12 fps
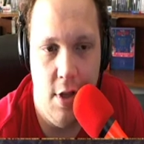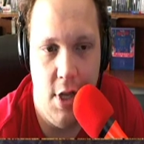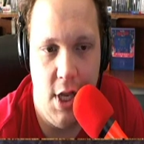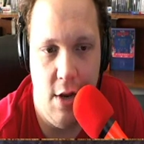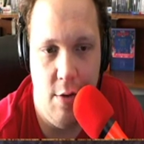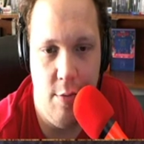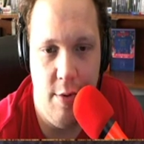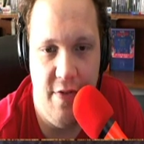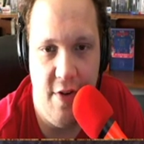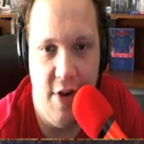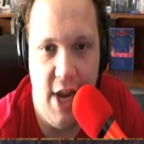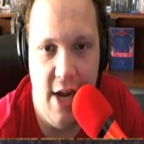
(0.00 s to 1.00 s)
Now we've
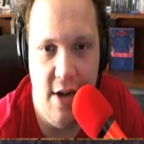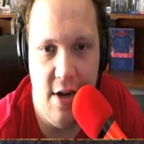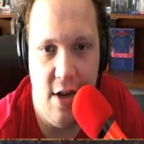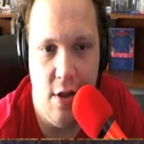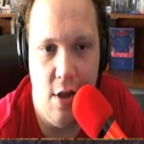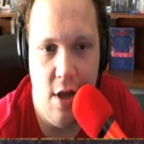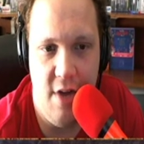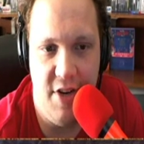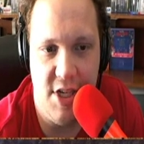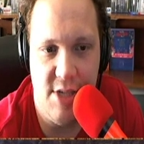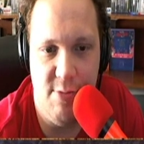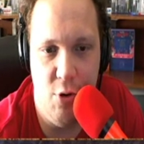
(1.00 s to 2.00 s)
gained a lot of
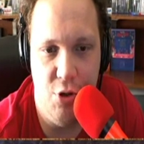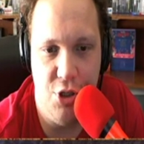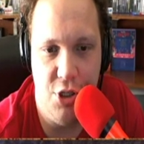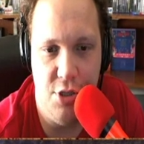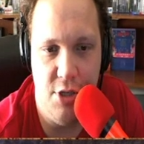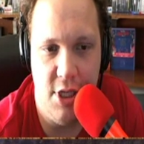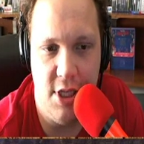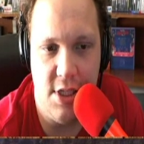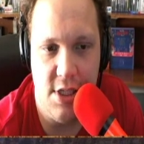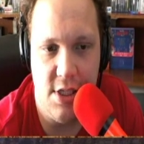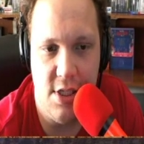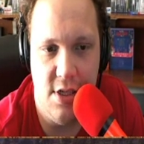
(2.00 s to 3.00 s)
exposure doing this.